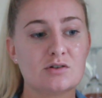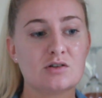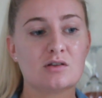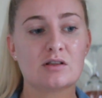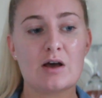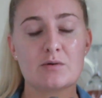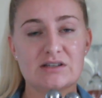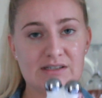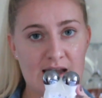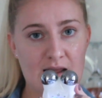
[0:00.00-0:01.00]
to the
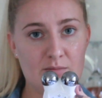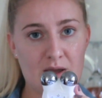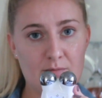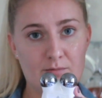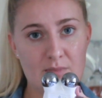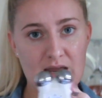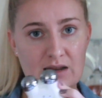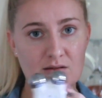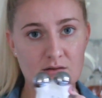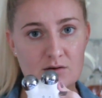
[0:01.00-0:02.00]
lowest setting by
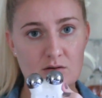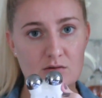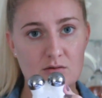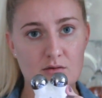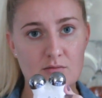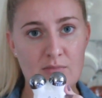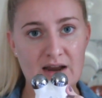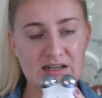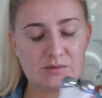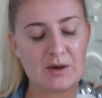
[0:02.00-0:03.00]
hitting the little
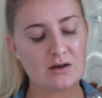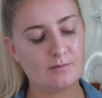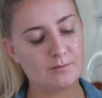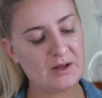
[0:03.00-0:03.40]
minus button.